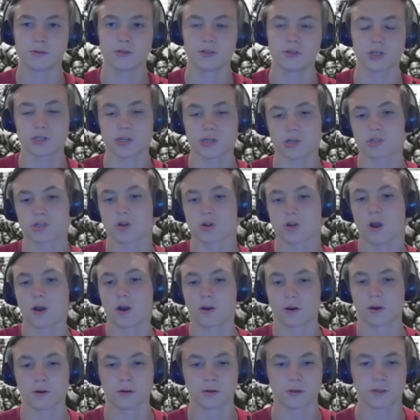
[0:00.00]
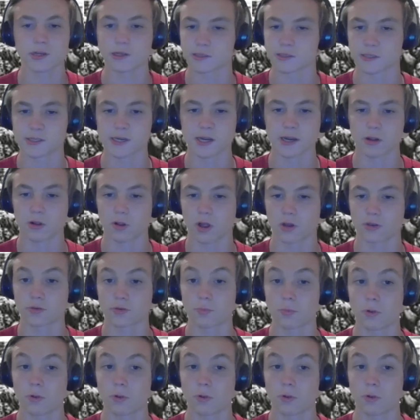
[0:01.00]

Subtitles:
Just like soccer, doesn't take a lot to play.